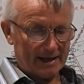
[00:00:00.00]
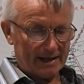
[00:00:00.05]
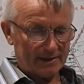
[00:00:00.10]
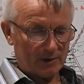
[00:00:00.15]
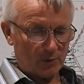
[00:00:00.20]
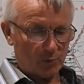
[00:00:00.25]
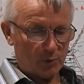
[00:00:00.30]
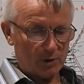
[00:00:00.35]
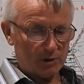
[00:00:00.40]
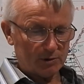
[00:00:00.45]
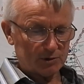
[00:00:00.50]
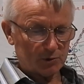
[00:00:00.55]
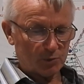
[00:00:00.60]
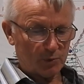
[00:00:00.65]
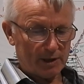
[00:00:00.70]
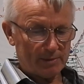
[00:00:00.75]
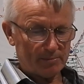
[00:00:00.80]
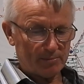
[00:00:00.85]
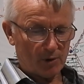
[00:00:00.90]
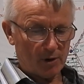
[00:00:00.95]
The wheels
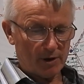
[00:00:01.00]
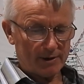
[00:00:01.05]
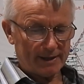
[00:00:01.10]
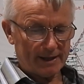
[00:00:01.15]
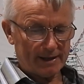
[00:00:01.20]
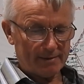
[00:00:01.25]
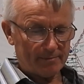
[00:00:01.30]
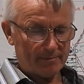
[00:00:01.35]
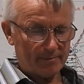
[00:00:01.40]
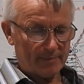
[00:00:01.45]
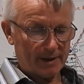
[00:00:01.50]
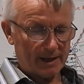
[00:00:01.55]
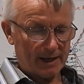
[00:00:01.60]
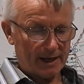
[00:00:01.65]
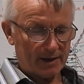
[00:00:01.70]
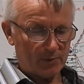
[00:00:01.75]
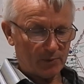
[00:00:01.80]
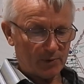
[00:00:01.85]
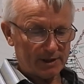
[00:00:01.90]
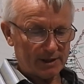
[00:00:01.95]
went by them,
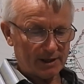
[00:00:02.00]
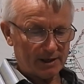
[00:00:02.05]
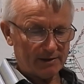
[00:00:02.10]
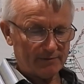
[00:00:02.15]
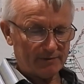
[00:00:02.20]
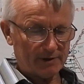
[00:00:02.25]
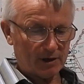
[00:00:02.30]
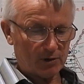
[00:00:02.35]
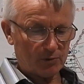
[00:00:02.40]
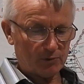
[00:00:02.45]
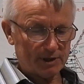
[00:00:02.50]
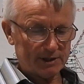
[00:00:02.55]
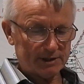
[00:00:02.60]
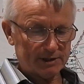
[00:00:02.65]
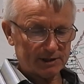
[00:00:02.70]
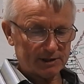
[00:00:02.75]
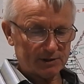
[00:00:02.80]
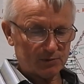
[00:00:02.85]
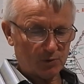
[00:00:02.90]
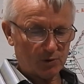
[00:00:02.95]
and when the living
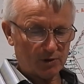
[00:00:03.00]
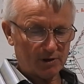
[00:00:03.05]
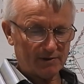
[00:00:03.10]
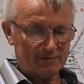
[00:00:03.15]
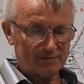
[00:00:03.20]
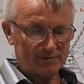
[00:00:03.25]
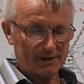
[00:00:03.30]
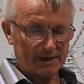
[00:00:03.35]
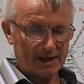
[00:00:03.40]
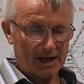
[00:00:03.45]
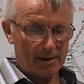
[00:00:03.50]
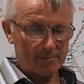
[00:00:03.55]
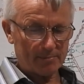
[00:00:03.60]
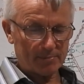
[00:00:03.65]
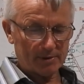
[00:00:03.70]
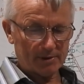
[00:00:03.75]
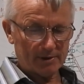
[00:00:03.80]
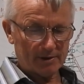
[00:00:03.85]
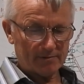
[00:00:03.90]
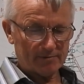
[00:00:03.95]
creatures were lifted
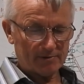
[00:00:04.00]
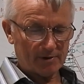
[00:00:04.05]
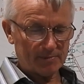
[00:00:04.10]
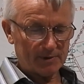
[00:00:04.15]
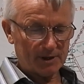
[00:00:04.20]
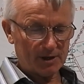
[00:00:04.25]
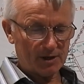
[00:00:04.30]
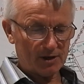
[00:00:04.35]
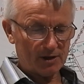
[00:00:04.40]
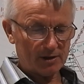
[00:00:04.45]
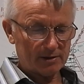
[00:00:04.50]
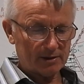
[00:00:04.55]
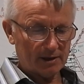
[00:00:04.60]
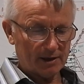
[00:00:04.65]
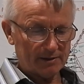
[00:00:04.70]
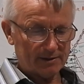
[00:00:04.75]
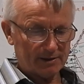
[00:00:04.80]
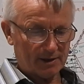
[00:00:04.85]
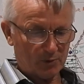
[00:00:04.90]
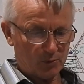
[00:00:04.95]
up from the earth,
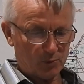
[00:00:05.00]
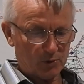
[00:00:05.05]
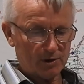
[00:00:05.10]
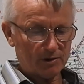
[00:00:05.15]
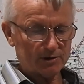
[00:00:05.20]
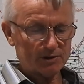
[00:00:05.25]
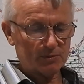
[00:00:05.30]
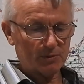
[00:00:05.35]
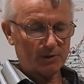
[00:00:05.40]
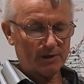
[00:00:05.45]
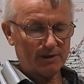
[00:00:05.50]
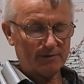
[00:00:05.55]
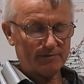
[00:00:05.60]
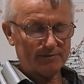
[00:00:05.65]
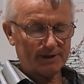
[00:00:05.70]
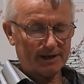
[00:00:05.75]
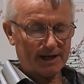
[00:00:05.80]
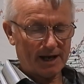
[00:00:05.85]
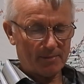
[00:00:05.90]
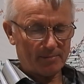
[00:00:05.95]
the wheels were
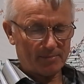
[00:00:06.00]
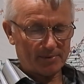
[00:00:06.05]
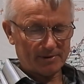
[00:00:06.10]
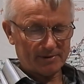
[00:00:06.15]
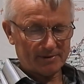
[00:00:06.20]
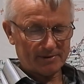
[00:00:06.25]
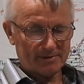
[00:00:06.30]
lifted up.